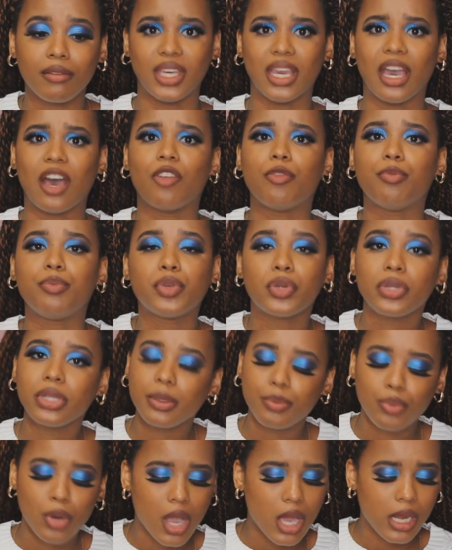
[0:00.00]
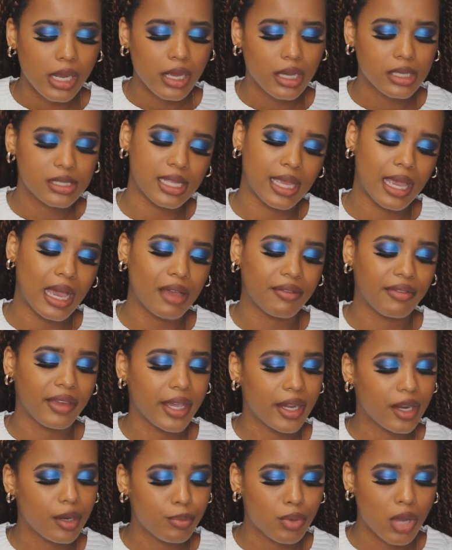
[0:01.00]
They have beauty products, they have
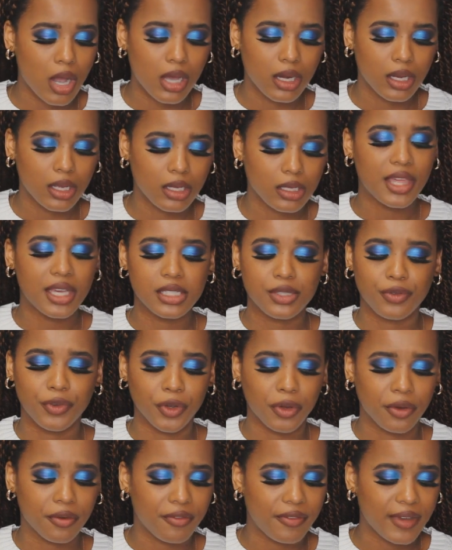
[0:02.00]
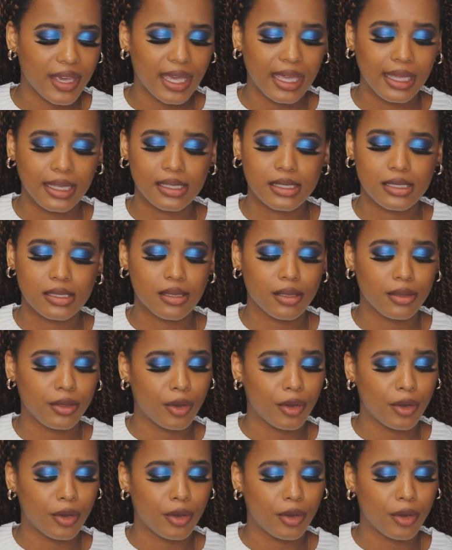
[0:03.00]
hair products, things for your face,